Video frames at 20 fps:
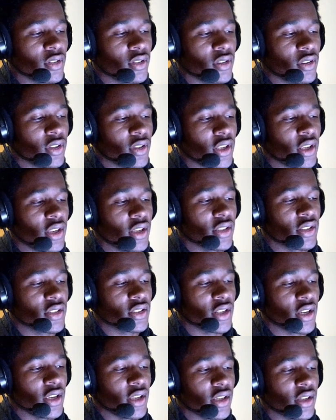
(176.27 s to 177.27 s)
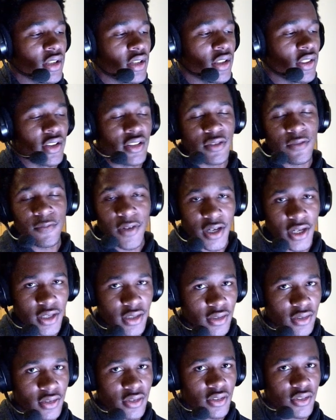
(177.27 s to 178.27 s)
The king gets taken, and that's fine.
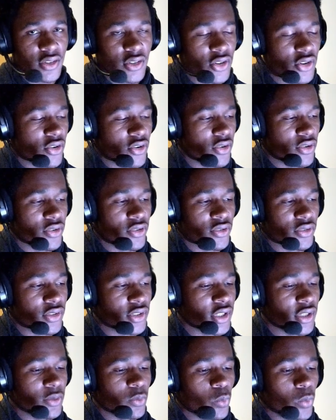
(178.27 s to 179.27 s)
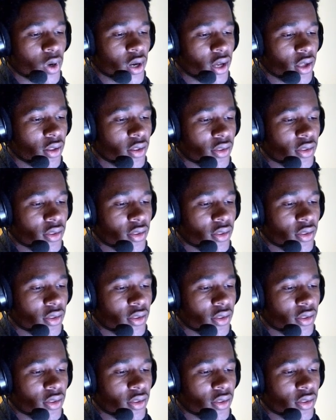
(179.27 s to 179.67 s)
You're sitting well.